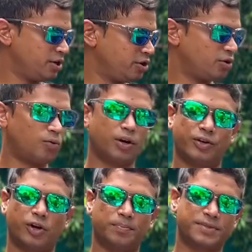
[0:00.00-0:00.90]
You don't
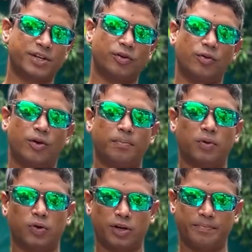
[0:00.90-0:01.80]
want dropsy, you don't want
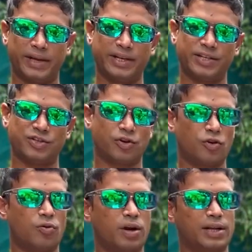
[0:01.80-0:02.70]
bloated bellies, you
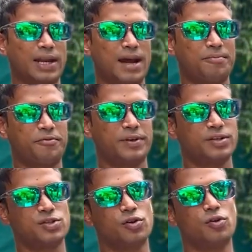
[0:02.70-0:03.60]
don't want clamped
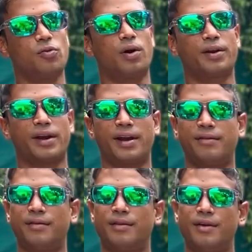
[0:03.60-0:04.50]
fins, you don't want
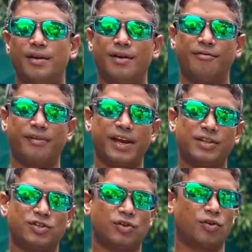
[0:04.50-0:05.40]
red
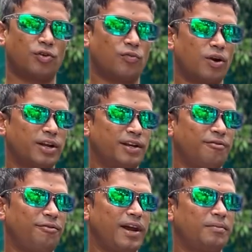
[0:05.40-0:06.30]
veins, you don't want
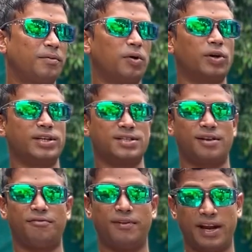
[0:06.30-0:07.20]
inflamed bodies,
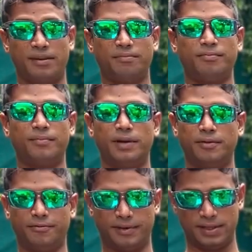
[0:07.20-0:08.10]
inflamed
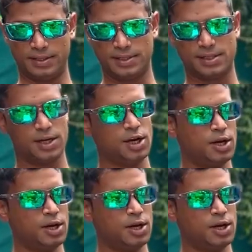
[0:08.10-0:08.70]
fins.